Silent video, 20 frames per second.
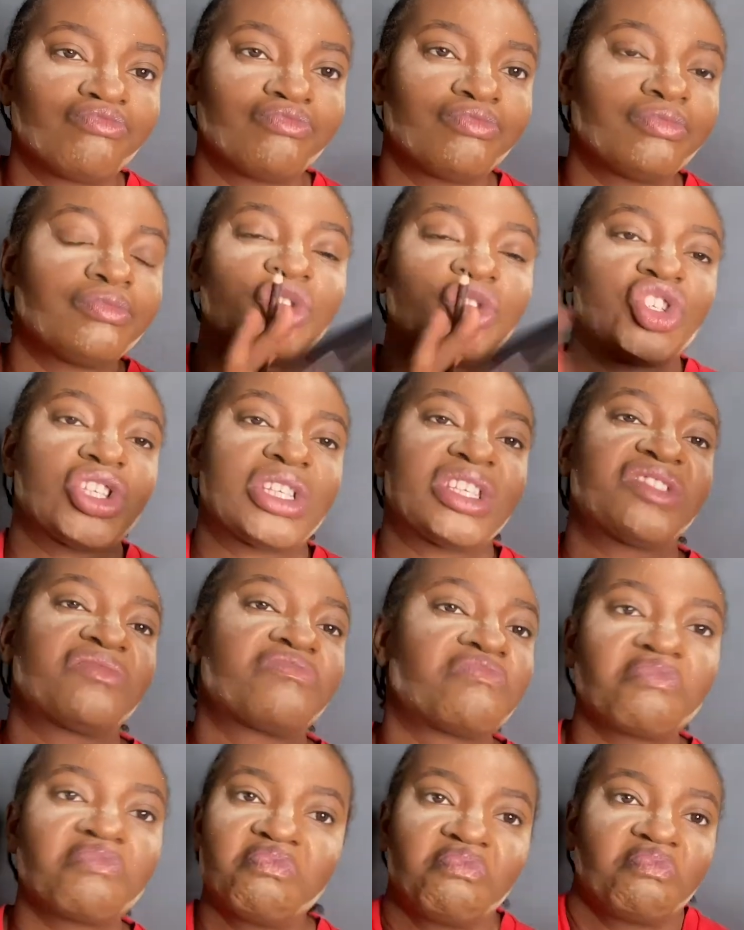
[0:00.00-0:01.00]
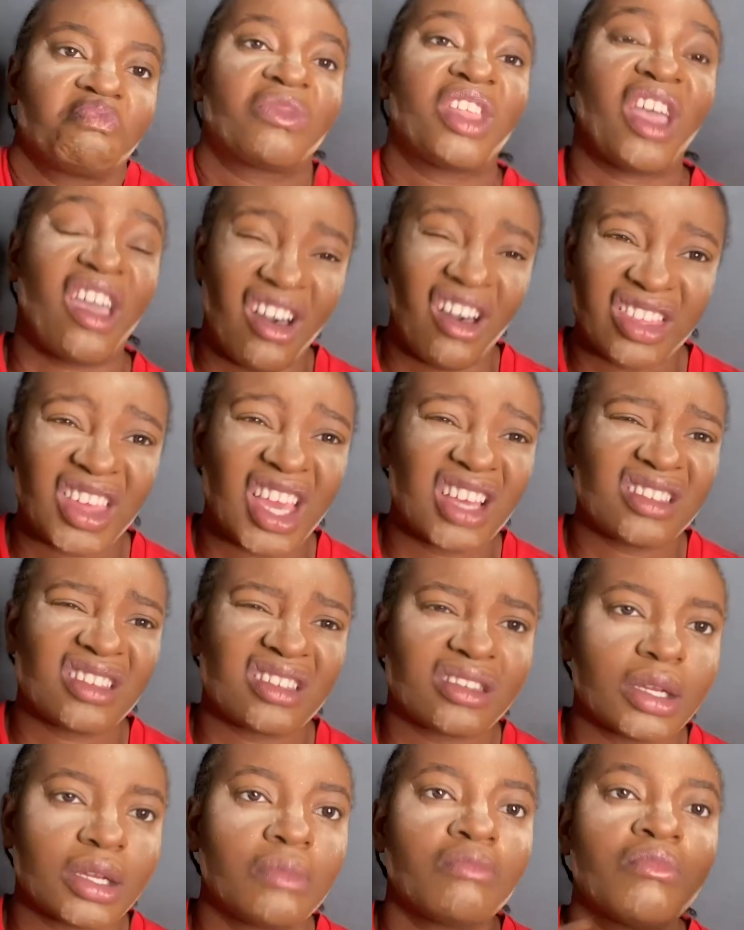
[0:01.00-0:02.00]
Just the healthcare
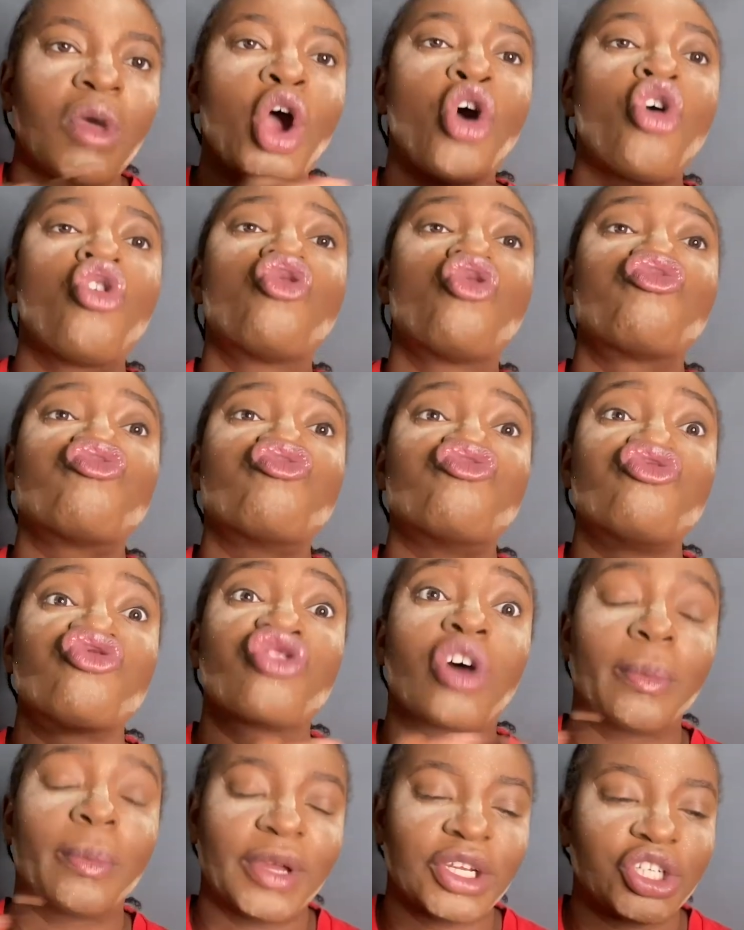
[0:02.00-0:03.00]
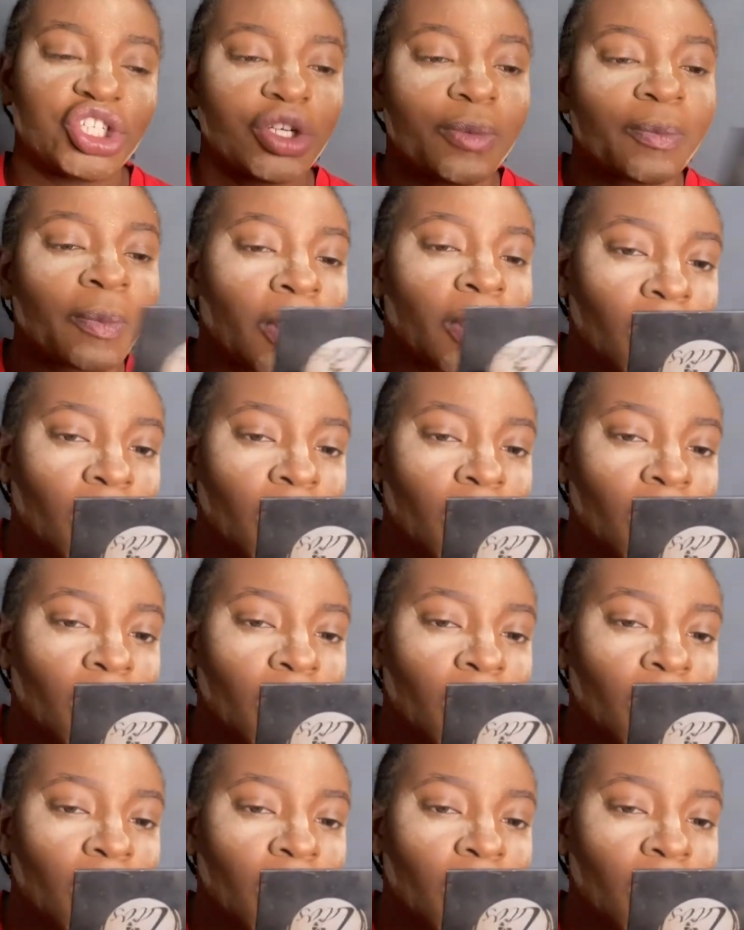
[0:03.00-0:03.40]
system, rubbish.